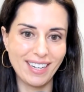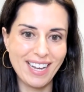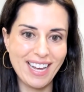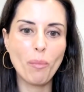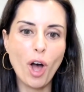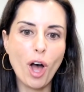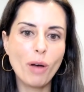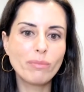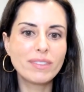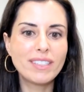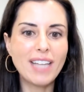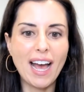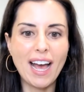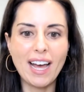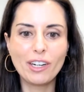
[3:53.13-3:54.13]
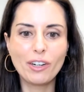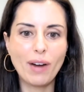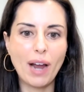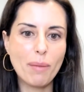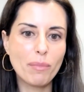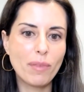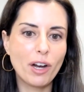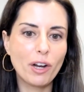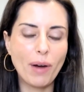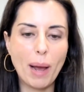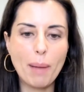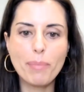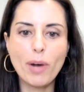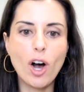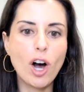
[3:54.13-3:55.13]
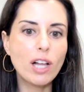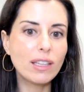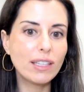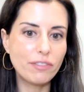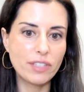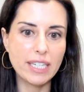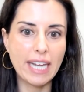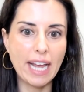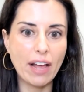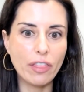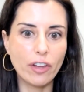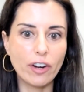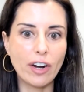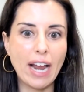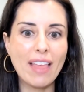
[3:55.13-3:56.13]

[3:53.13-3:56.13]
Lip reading: Mom, dad, grandma, grandpa all lived together.